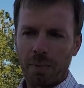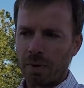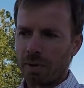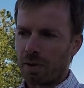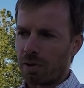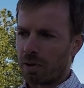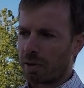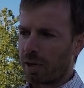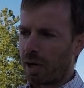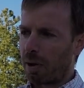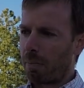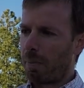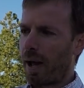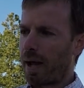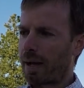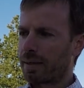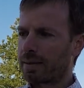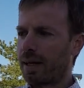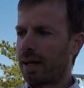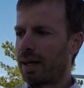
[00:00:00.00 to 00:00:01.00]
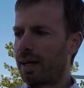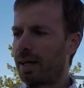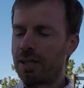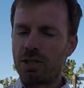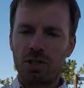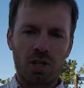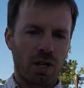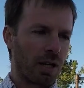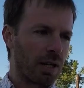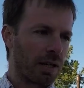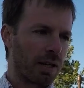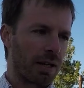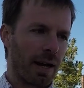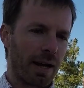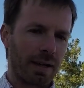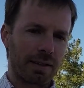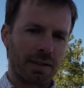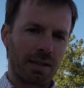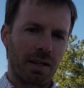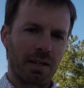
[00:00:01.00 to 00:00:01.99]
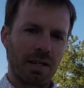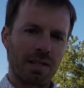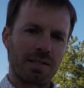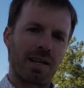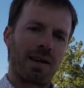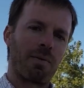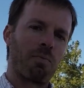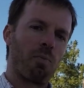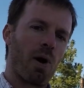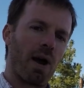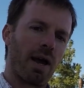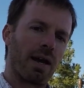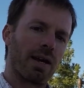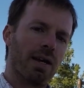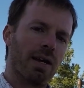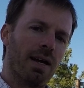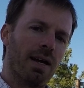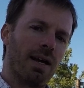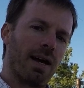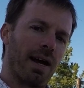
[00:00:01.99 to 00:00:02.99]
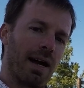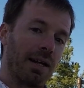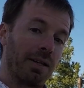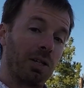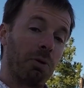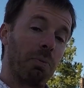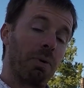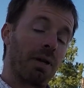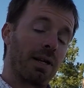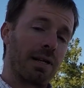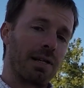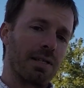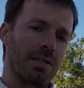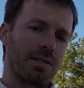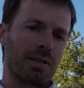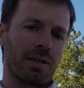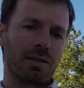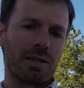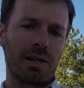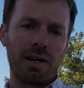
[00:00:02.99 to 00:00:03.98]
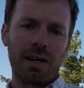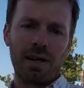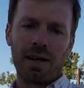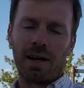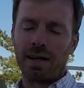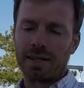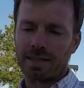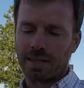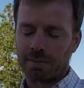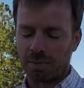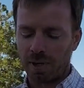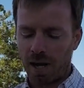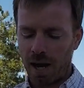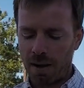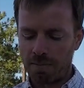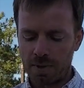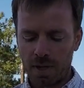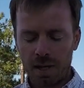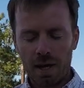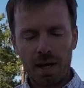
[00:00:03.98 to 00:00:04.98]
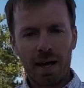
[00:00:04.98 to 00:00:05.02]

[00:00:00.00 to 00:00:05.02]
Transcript: You're going to back that hitch in, connect it on the same way, a little bit easier sometimes.